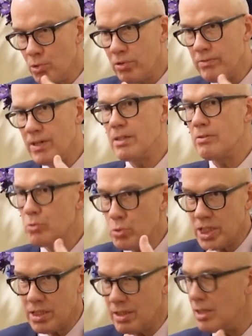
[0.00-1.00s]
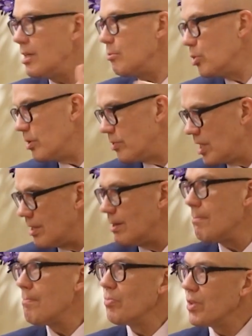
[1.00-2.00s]
more effective quicker than they would have done
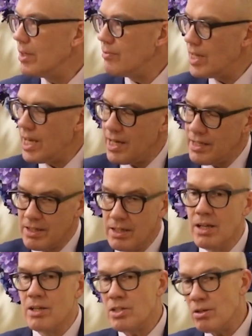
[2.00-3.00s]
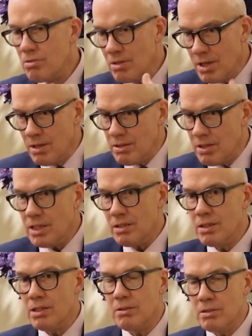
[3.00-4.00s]
if they hadn't. So
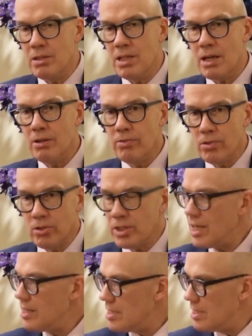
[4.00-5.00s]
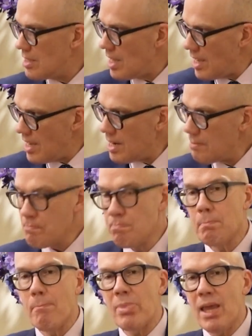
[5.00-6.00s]
the overall case is there.
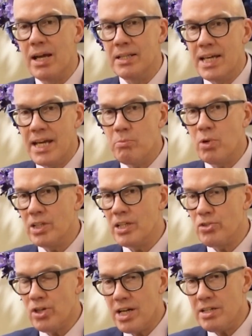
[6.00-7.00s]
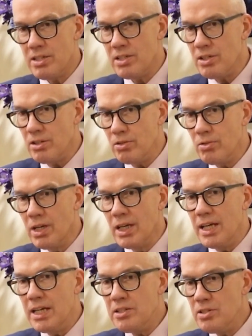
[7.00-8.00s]
And then what they tried to do
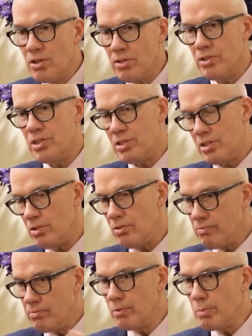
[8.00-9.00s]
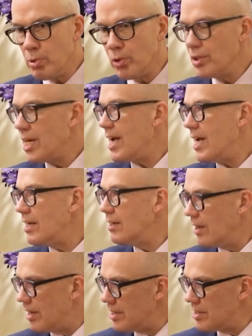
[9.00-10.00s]
is not just to report that
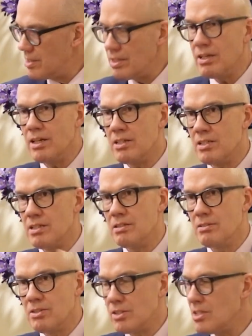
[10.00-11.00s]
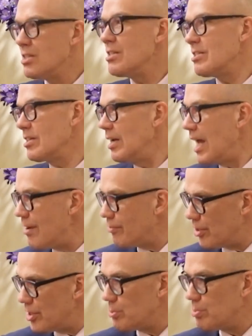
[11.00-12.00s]
headline as a statistical
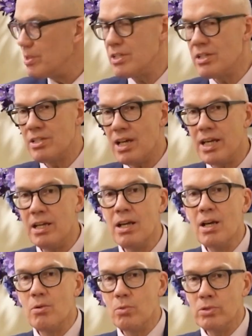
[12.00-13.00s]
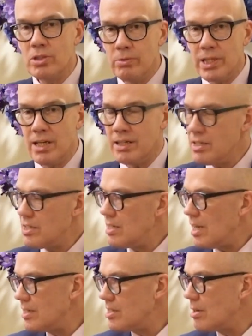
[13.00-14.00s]
average, but to say, well, do we
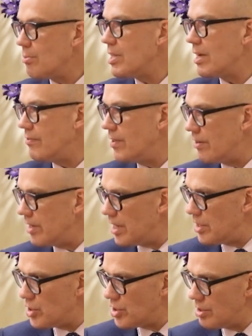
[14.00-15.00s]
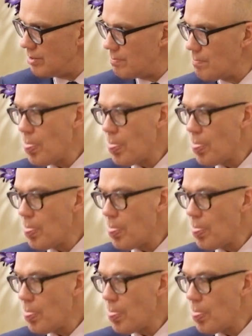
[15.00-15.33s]
understand some of that variation?